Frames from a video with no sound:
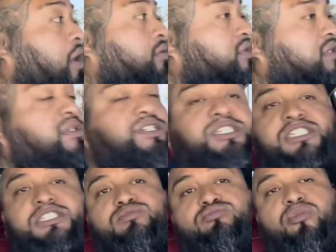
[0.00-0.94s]
Really, really
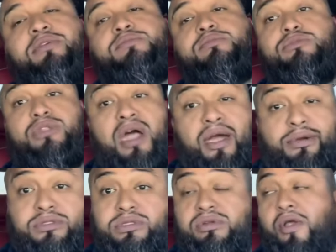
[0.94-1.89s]
good
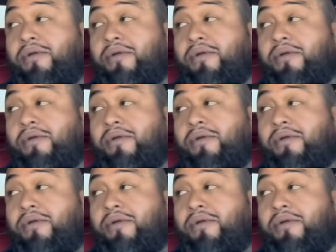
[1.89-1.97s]
tacos.